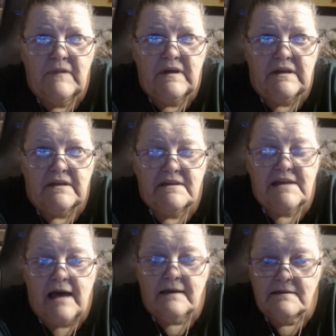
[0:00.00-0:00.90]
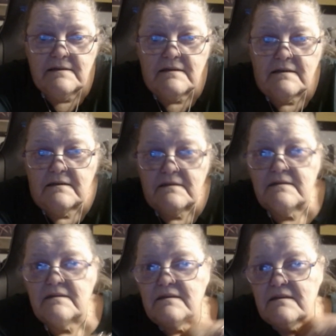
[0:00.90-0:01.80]
in
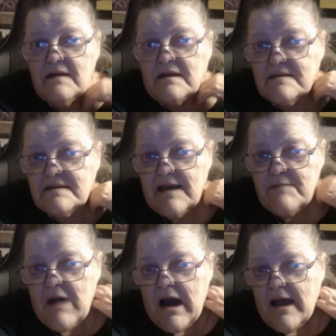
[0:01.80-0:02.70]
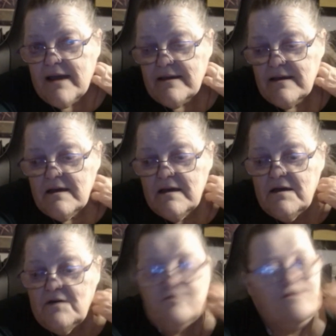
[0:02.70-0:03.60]
Texas, a semi
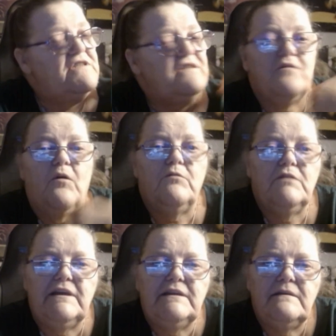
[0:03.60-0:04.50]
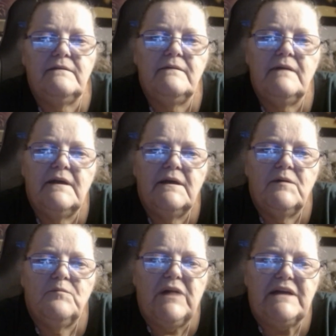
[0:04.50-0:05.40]
was stolen
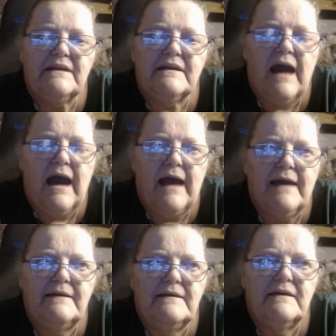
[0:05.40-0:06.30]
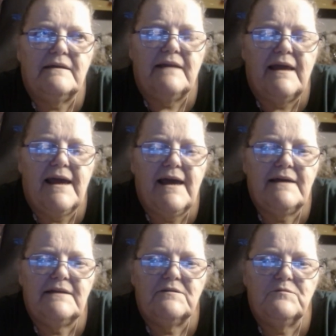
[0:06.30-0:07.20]
by a guy, and they had
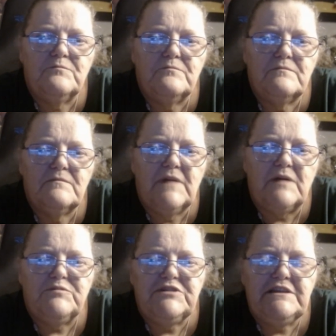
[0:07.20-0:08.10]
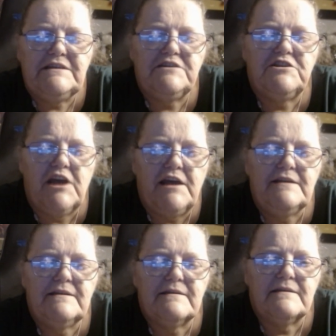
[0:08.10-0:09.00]
a police
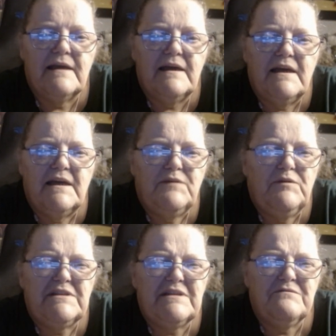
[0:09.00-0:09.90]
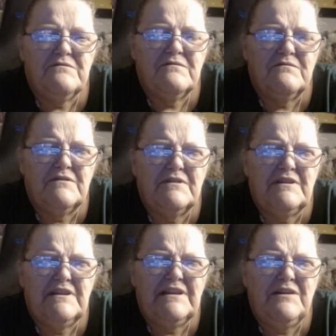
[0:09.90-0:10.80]
chase. It wasn't
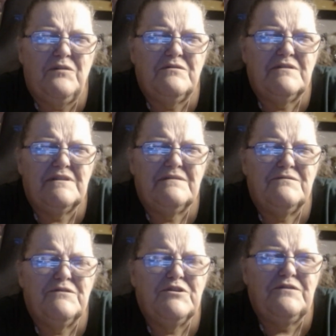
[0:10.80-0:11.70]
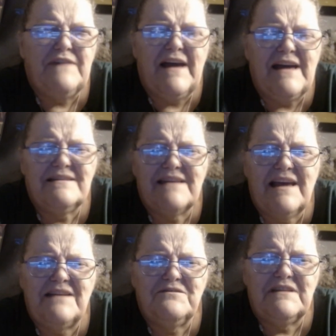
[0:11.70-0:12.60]
really going real fast, I
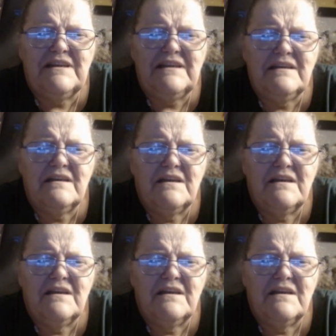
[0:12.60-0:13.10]
don't think,